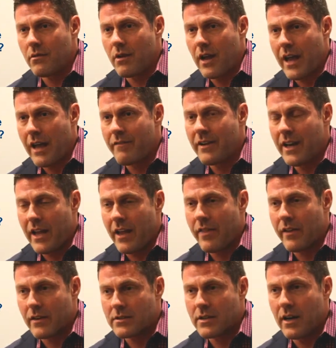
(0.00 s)
have an
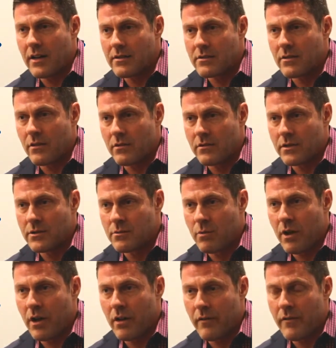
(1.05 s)
ethics consult as
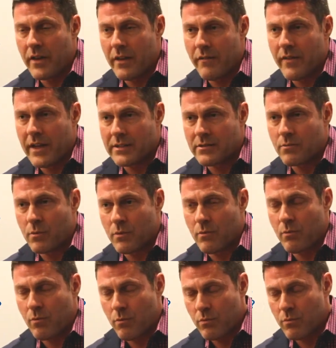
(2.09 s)
well, if that's
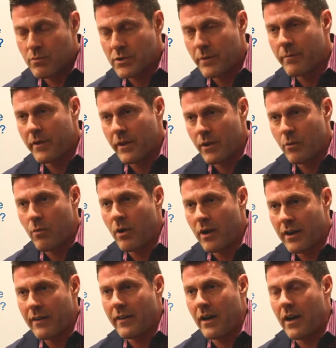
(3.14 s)
something that you
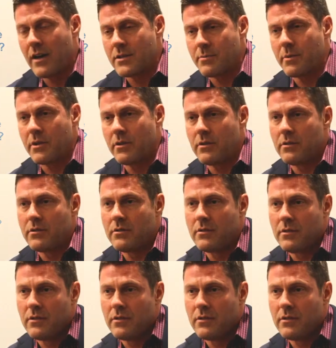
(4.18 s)
wanted at the hospital.